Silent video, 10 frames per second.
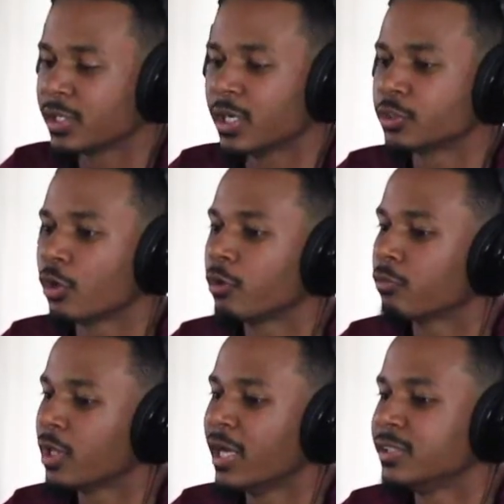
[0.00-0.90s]
and I started
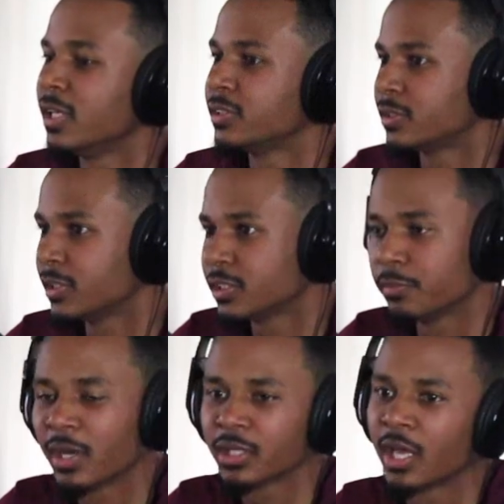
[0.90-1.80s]
realizing that success
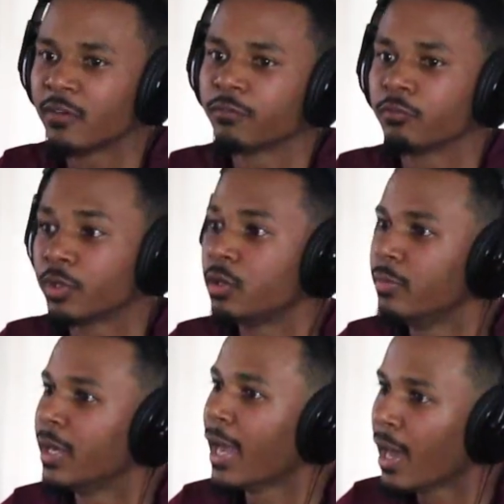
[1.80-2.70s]
in my life really
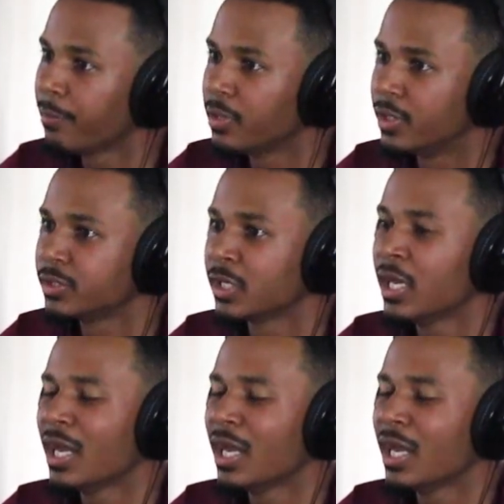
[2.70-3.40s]
meant happiness,